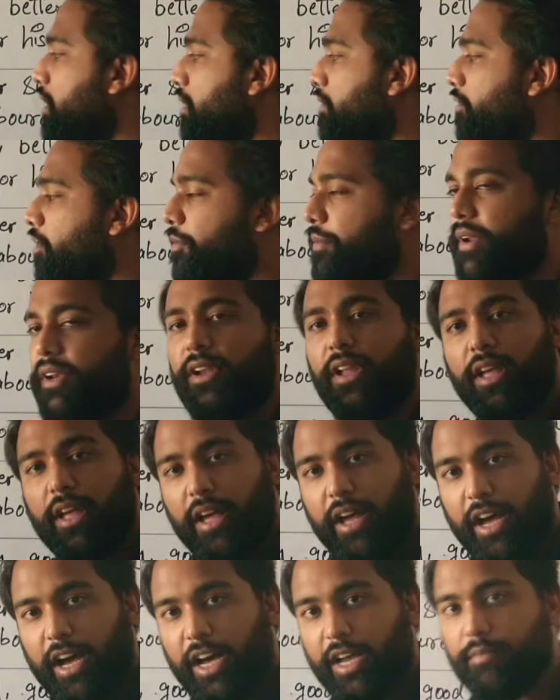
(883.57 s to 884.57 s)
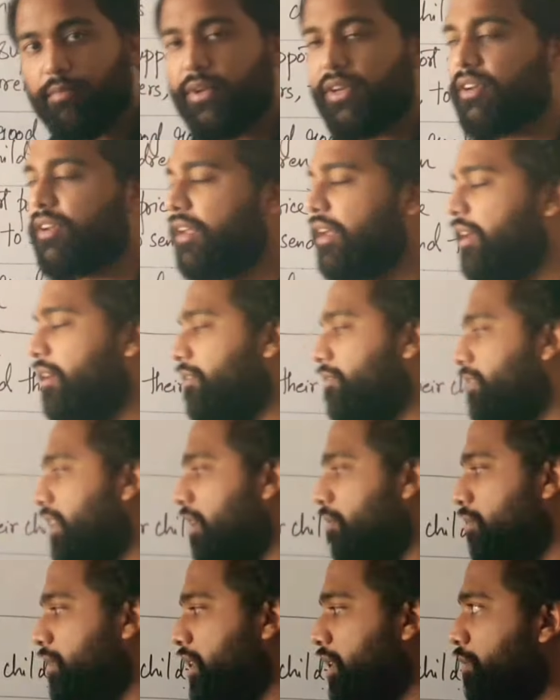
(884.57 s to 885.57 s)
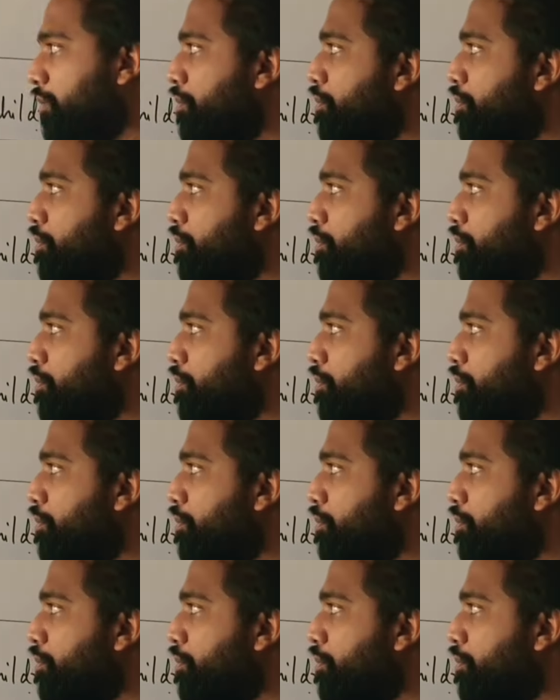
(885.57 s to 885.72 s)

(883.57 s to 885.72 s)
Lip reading: girl from an urban family.